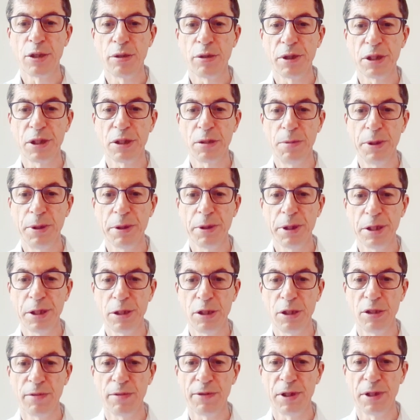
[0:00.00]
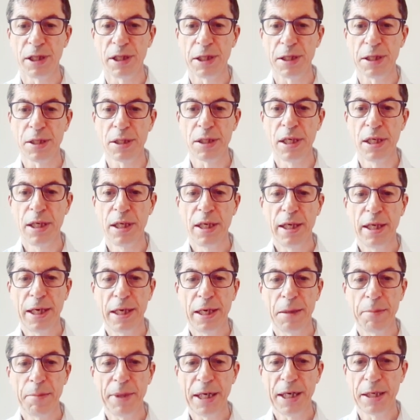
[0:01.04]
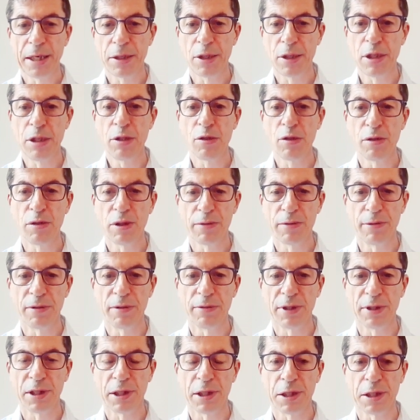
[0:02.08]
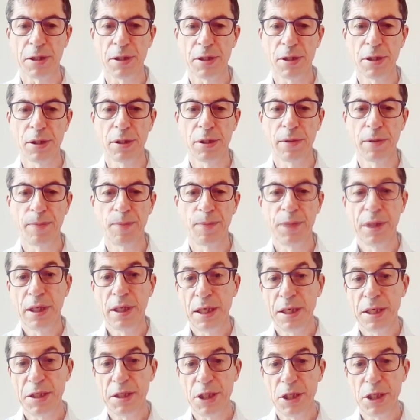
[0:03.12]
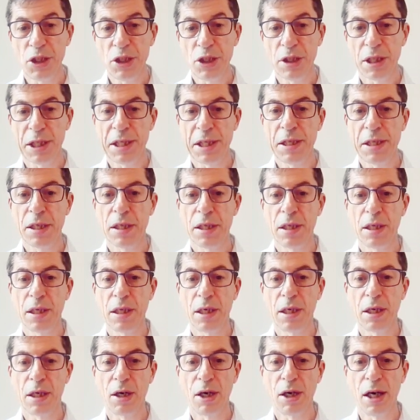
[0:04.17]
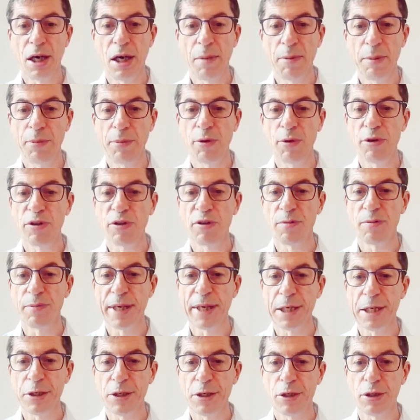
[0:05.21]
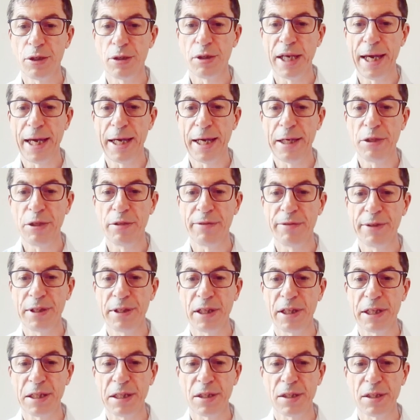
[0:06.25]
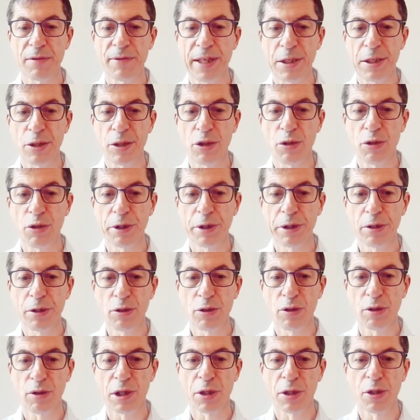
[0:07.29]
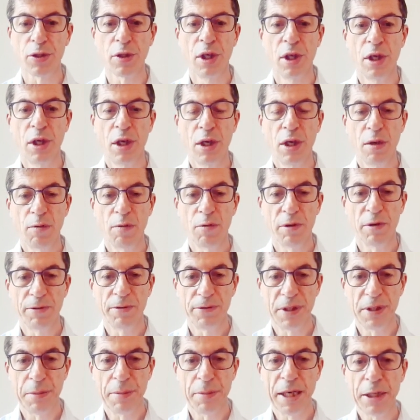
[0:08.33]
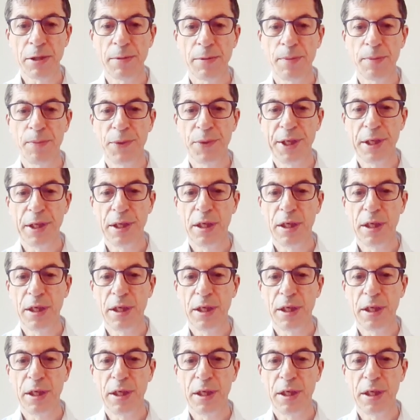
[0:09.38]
who experienced uveitis had a past history of uveitis. Additionally, a higher proportion of patients who had uveitis events during the trials were female,